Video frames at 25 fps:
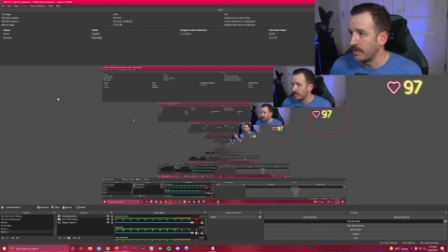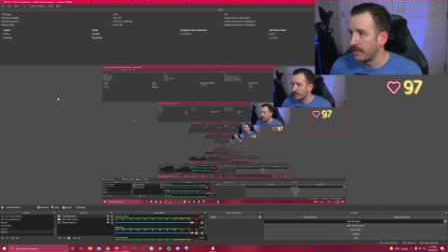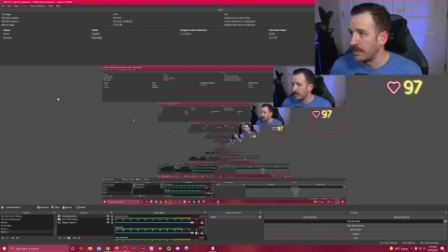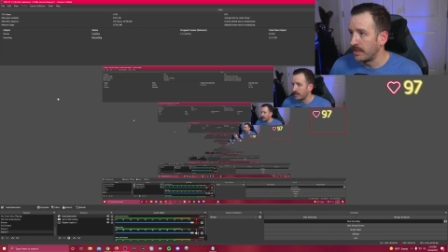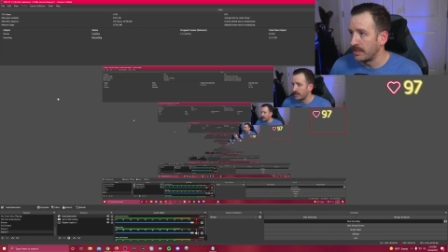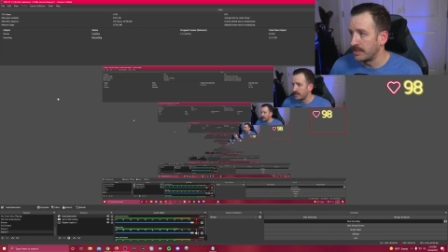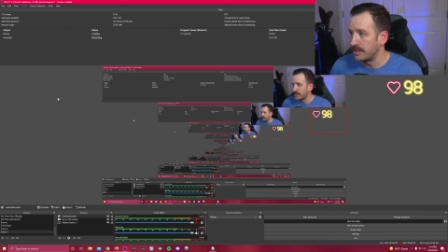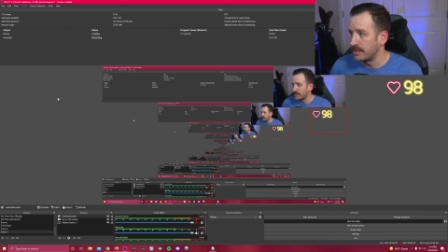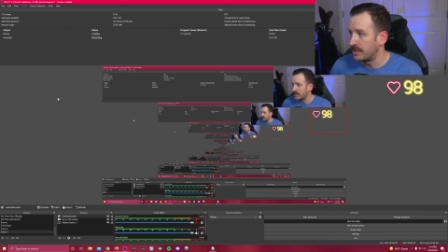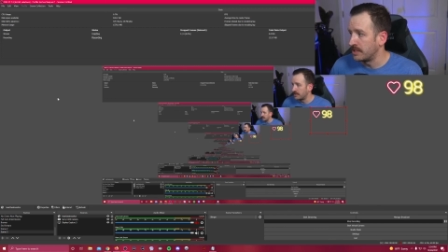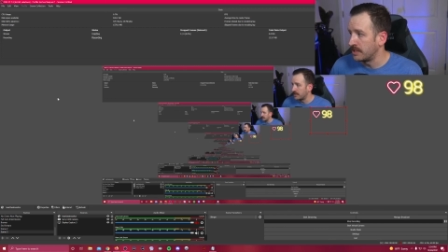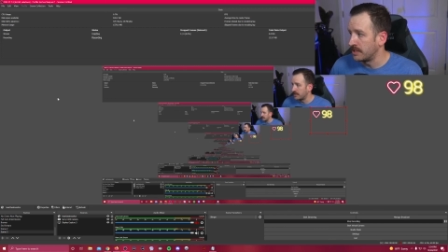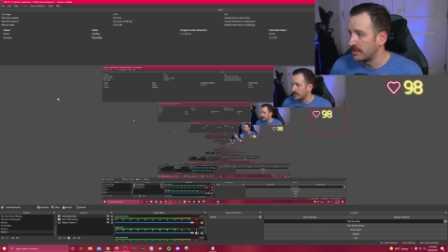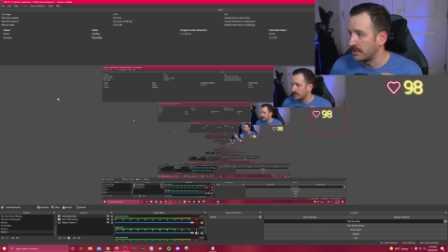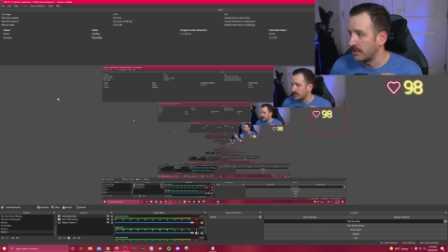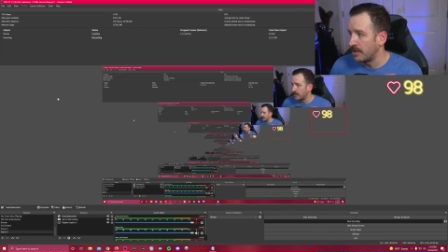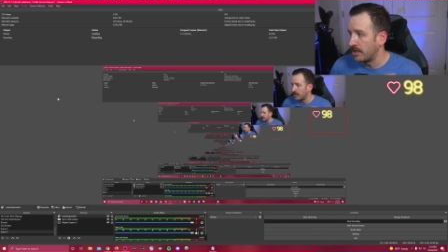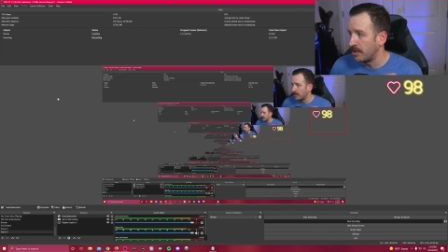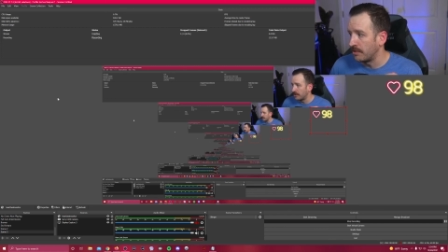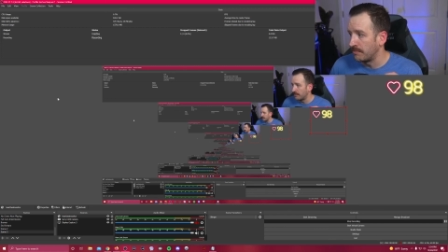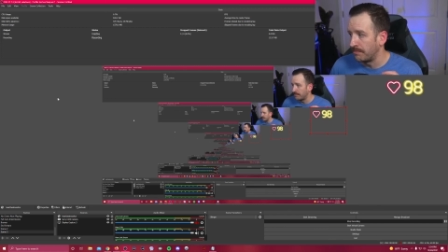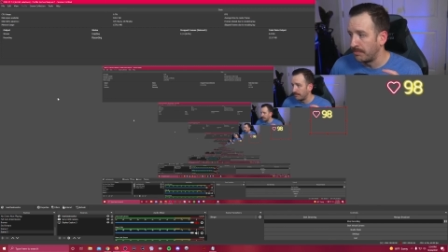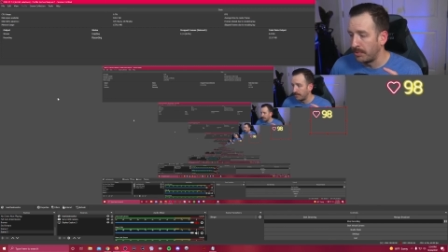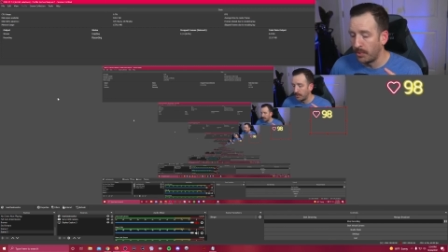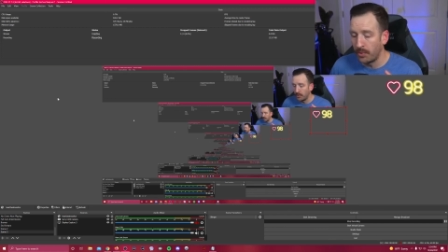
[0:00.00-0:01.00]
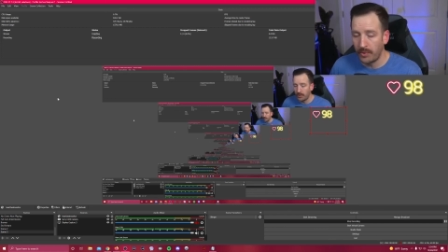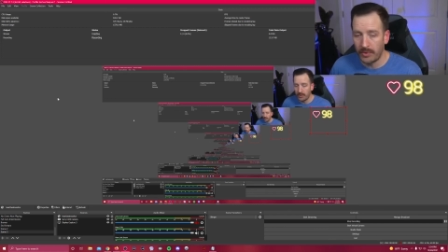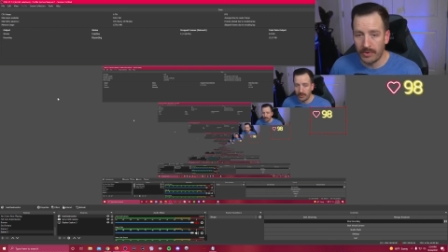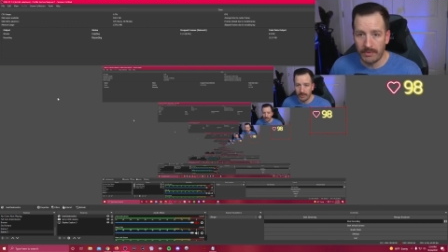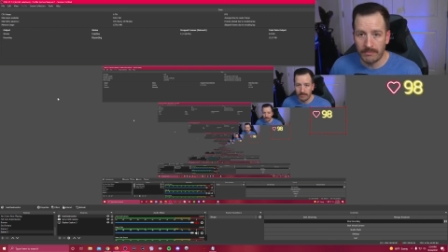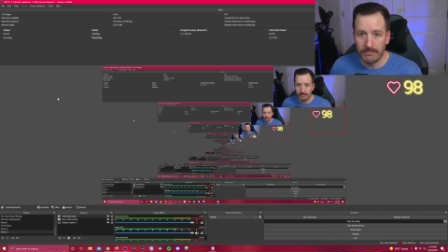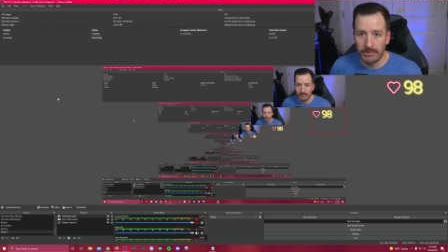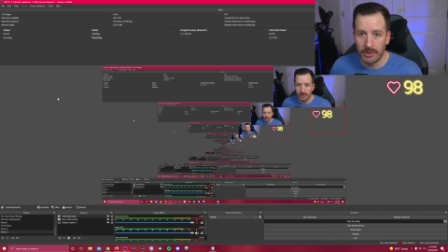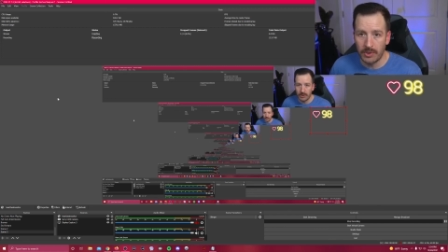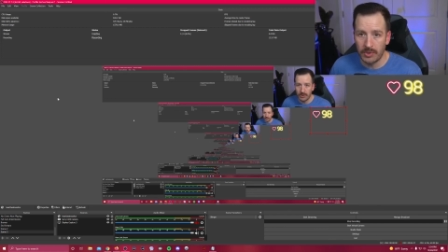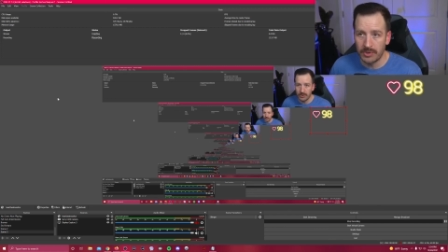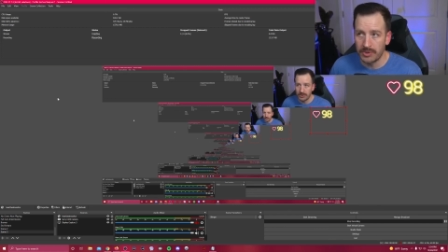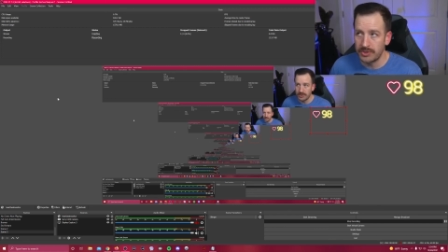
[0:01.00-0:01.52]
It's just called Pul
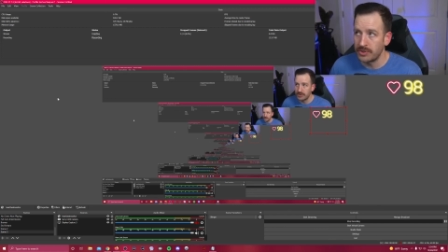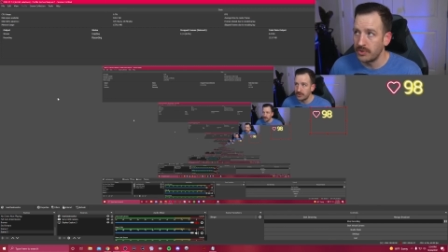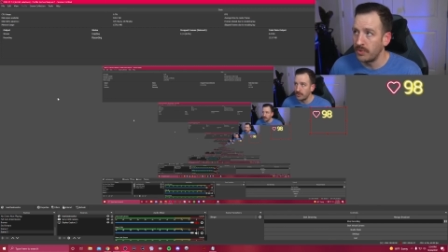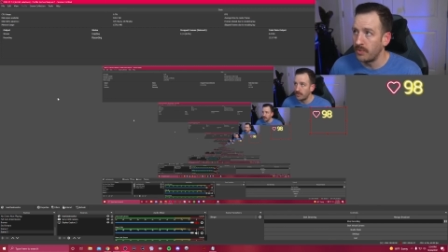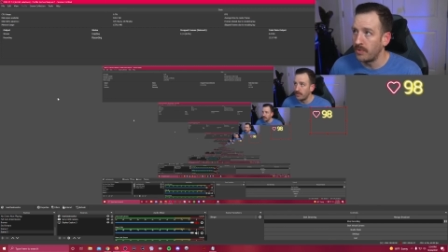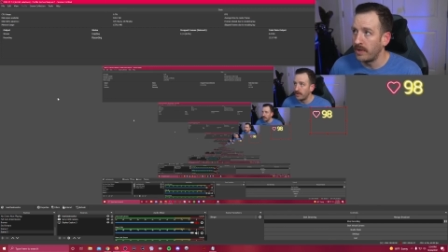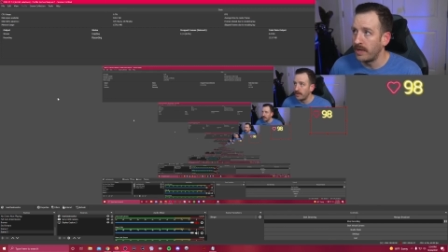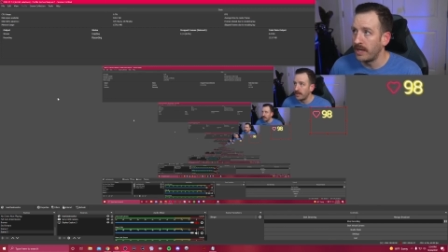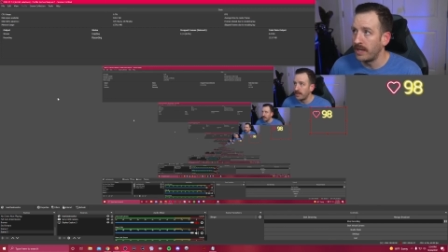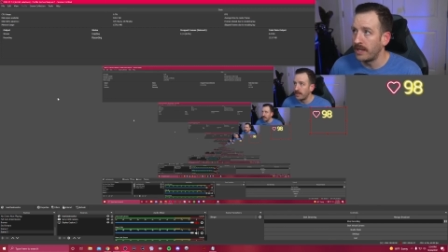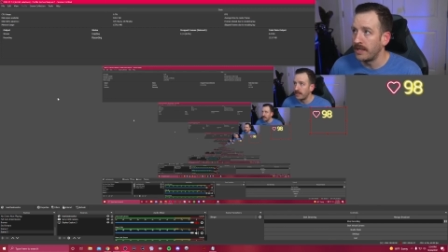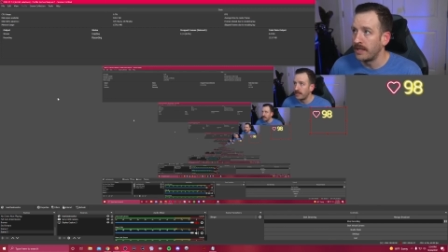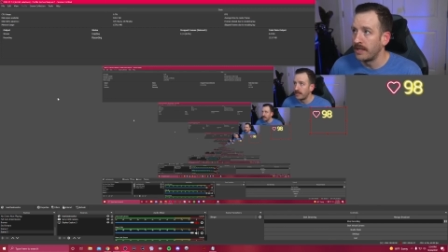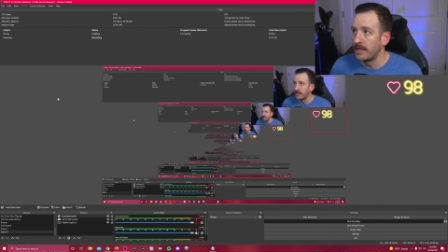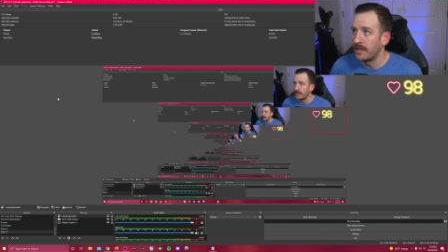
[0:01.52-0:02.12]
Pulsoid.